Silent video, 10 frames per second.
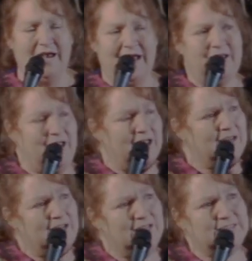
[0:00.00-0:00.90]

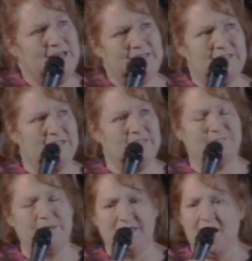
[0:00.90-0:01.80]
And he said to the
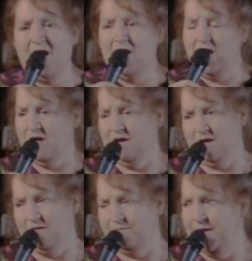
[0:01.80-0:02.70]
smith,
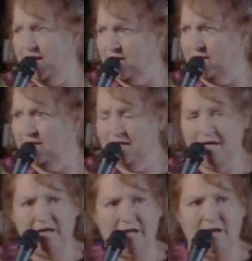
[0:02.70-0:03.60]
"Oh, man,
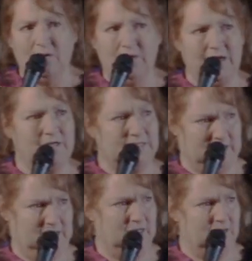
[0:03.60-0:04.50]
we need
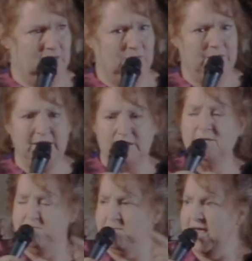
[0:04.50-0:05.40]

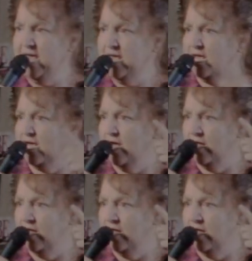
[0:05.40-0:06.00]
to make a